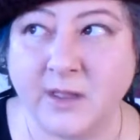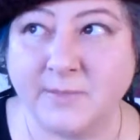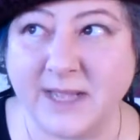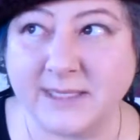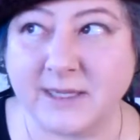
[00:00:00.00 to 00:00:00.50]

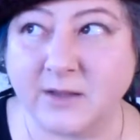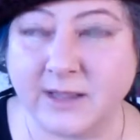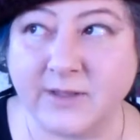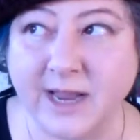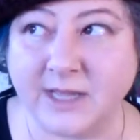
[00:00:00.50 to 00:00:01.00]
Basically,
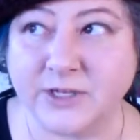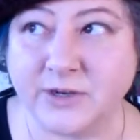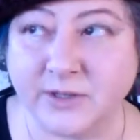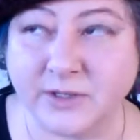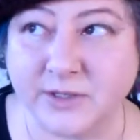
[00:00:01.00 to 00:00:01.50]
the
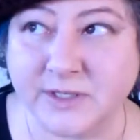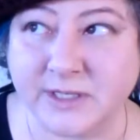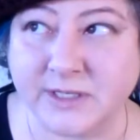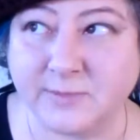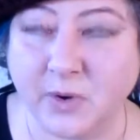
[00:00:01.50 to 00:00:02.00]
National
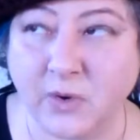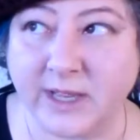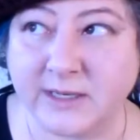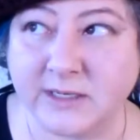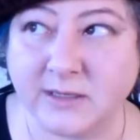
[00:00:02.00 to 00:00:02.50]
Nurses
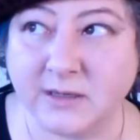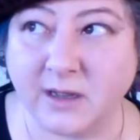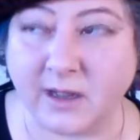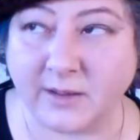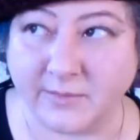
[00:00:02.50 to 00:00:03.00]
Point
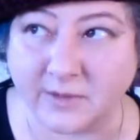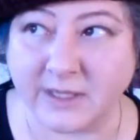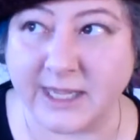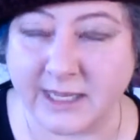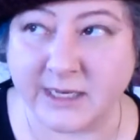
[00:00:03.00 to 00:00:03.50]

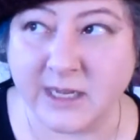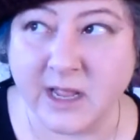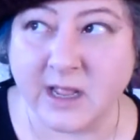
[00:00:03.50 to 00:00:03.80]
lead